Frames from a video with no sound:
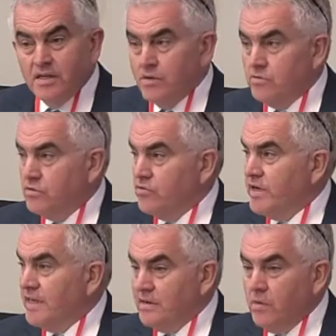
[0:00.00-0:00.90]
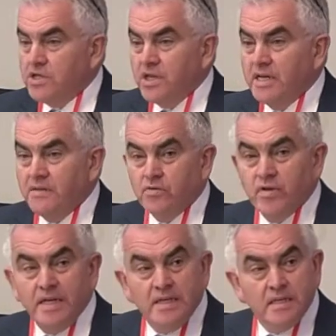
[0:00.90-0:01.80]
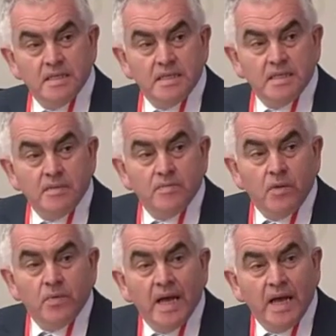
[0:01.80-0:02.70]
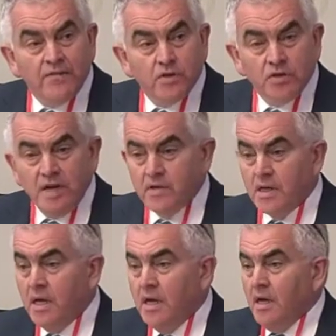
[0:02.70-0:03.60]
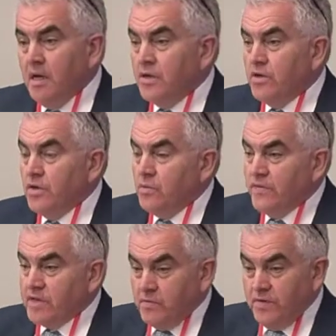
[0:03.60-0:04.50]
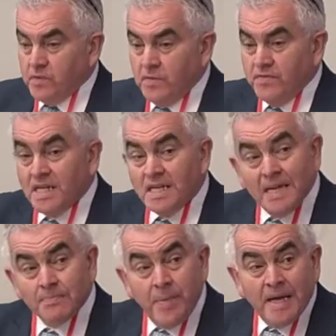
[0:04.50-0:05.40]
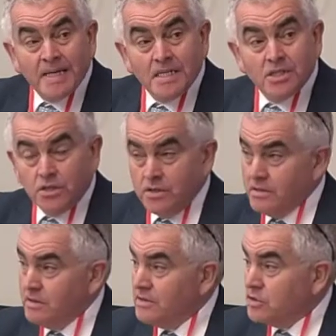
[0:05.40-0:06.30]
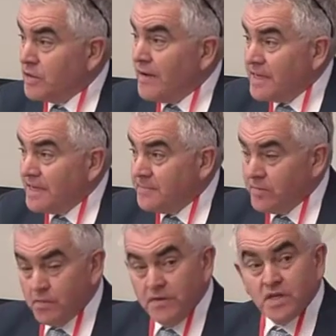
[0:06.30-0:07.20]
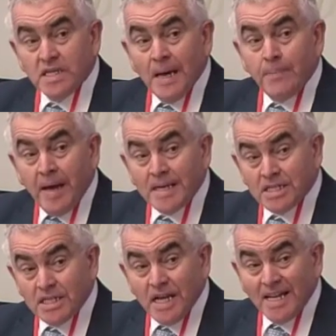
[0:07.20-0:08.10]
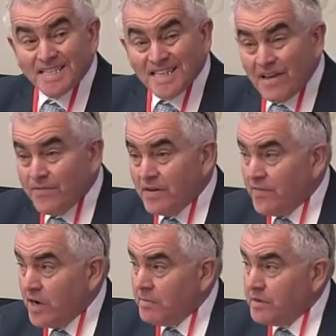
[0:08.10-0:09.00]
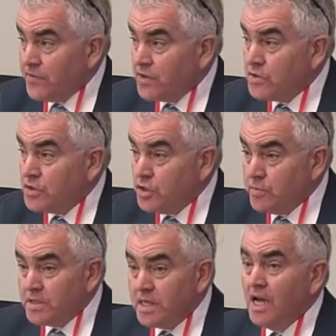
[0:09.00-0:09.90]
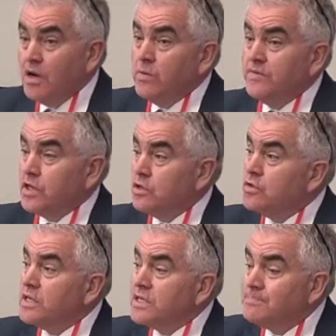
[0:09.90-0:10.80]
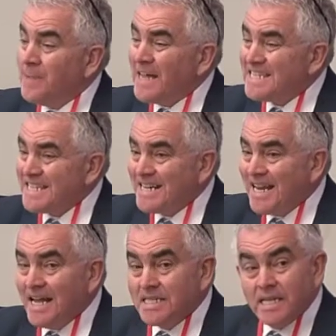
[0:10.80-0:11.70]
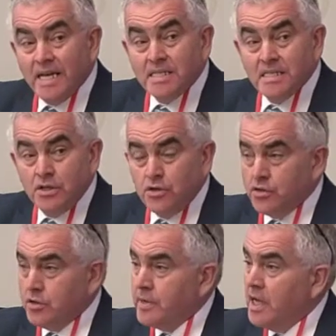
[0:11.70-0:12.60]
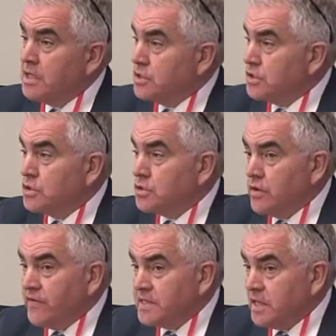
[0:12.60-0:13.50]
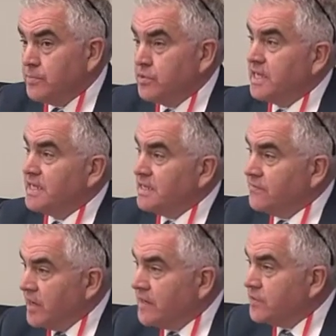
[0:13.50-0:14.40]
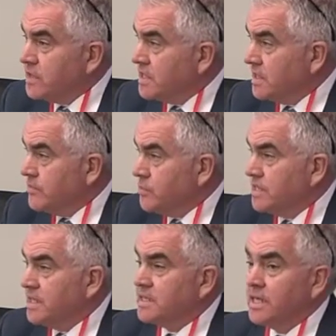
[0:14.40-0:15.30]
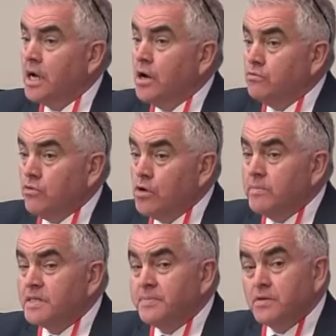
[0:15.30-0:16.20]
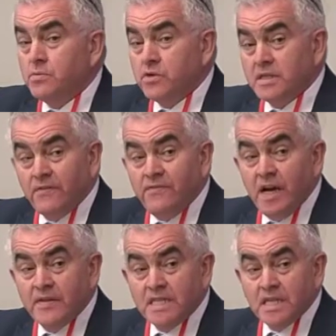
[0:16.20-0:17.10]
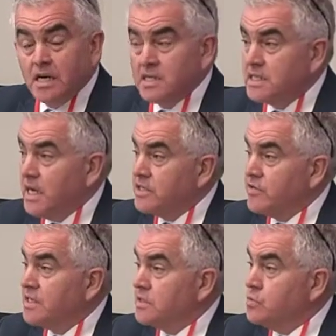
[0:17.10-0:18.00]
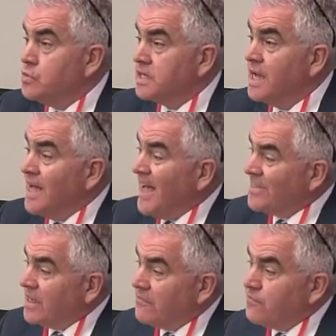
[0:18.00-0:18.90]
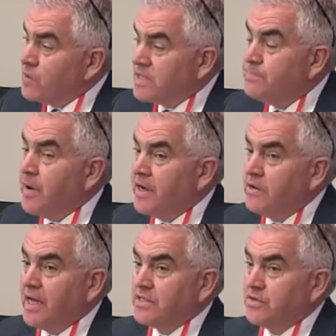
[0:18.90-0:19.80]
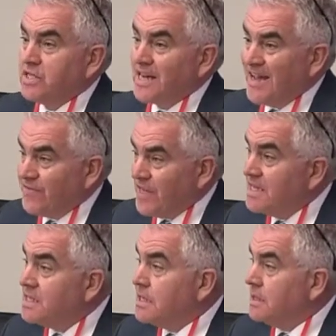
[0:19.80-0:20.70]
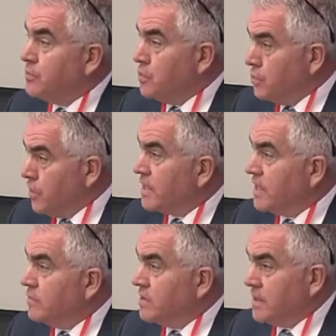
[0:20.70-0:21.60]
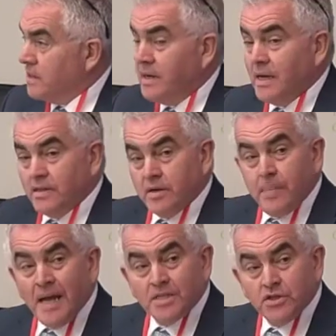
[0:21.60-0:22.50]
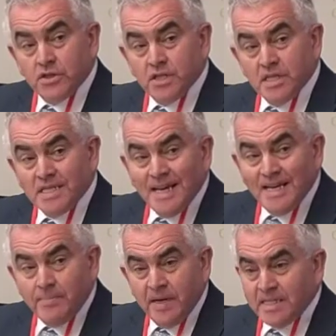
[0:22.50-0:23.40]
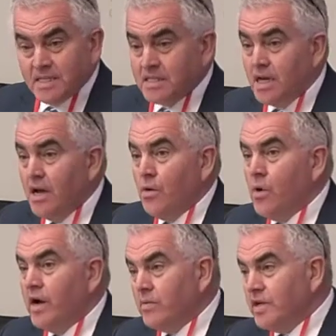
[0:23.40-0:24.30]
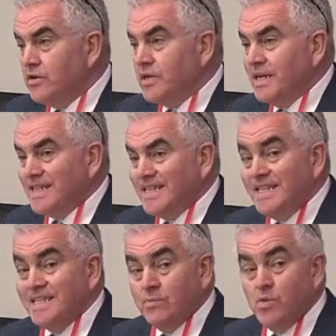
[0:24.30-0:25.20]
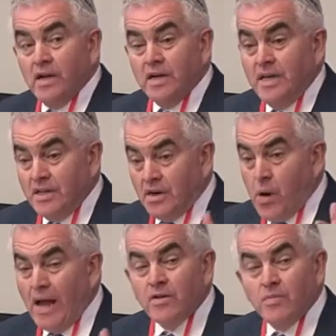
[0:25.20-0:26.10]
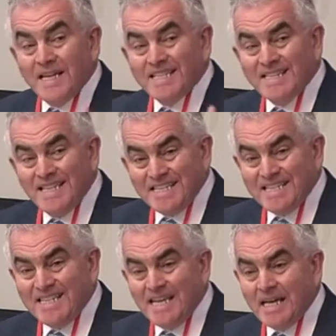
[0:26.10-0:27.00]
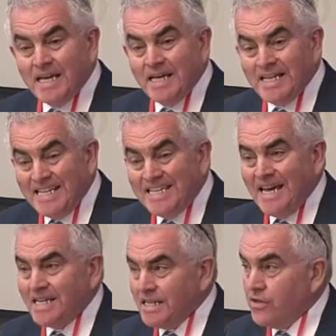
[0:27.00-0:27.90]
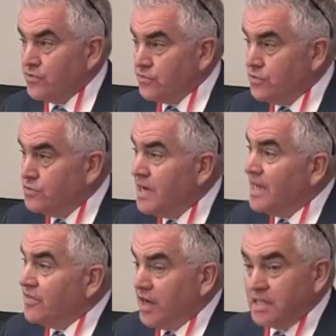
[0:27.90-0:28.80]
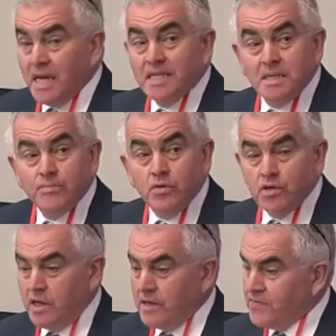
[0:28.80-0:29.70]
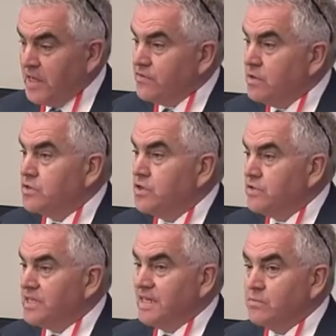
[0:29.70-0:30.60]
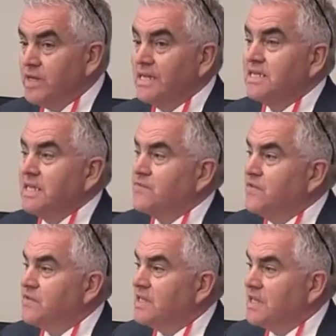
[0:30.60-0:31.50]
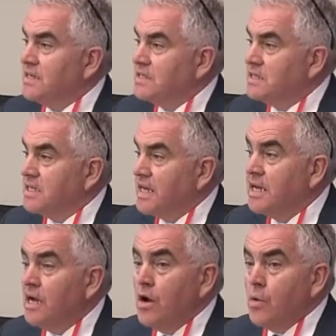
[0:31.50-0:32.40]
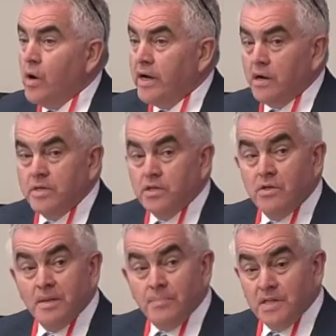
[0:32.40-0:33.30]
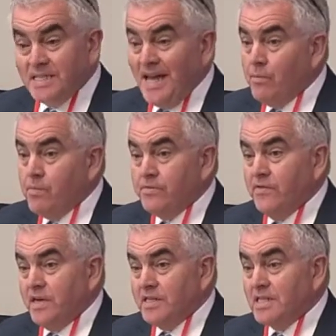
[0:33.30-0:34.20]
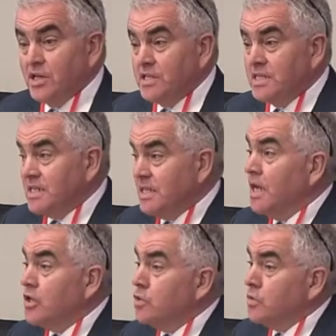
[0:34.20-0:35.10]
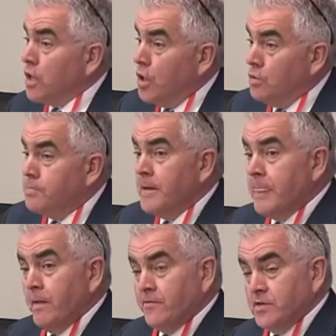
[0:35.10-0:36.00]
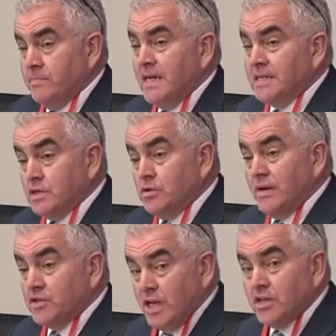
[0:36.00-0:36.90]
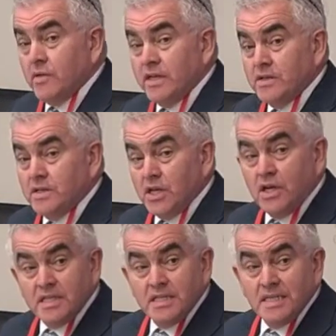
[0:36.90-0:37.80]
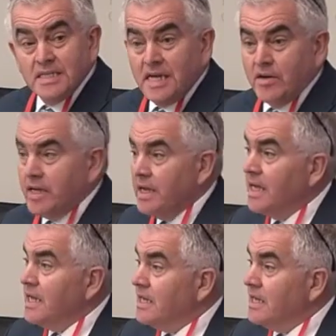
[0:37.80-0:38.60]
you know, green, what shade of green system that we had for travel. You know, we've to get back to travelling. We've to get back to a safe environment for consumers. We've to look at best-in-class cases in Europe. Dusseldorf has airport testing. Frankfurt has airport testing. Rome has been awarded a 5-star Skytrax award. They have 40 biohazard staff in the airport working with their passengers on a daily basis. Why aren't we looking at these, and why can we assist the DAA in getting through their testing protocol? If they've come to you and said, we can test 15,000 a day, why aren't we doing it? Because that would provide the certainty you would hope for the medics who have genuine concerns in this area.